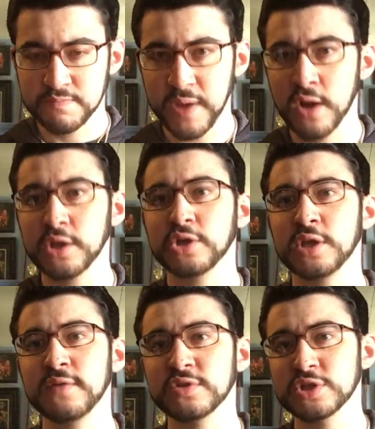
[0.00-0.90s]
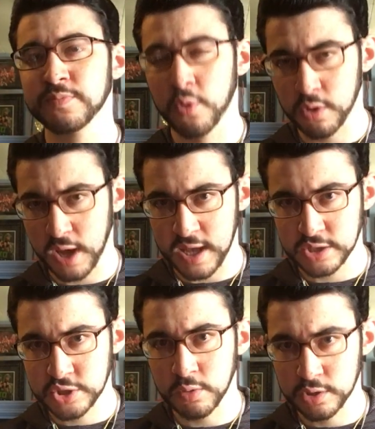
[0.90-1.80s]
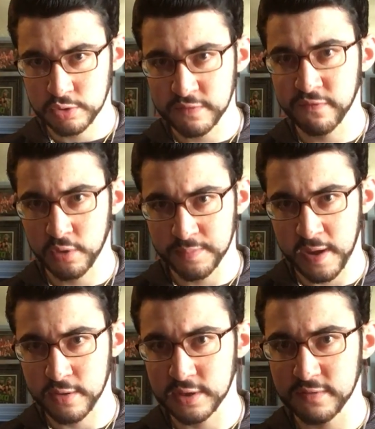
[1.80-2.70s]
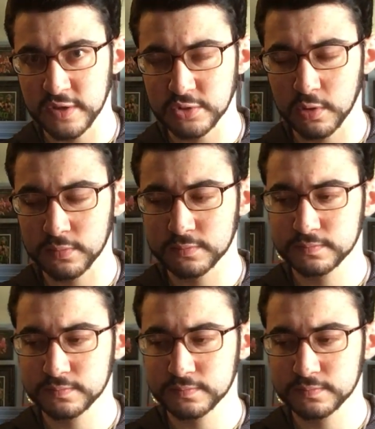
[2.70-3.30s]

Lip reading: barely could even support a 240-pound individual.